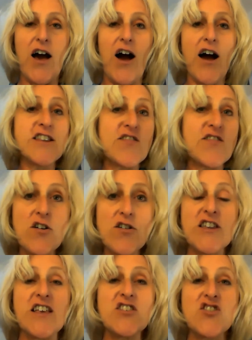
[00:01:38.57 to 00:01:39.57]
I'd
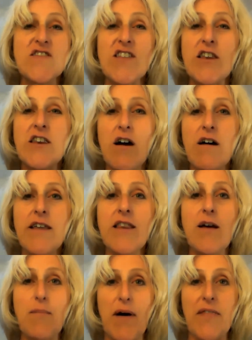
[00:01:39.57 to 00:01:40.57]
started it just
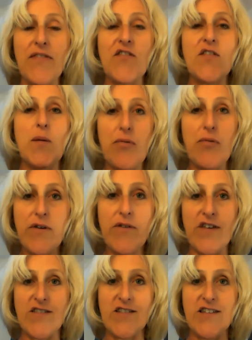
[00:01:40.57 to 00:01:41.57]
9 months
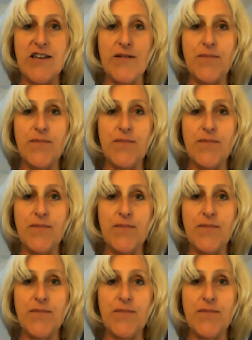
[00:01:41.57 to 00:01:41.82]
previously.